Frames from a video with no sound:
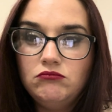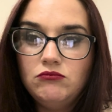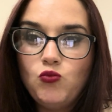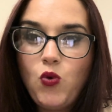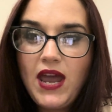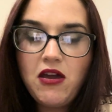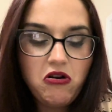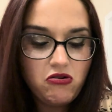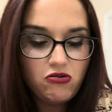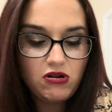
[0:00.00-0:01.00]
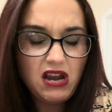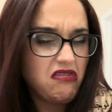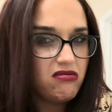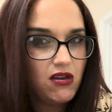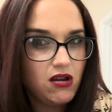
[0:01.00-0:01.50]
where
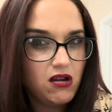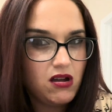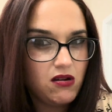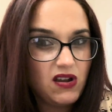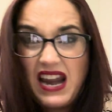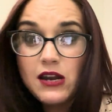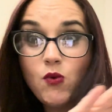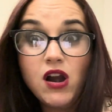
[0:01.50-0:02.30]
anywhere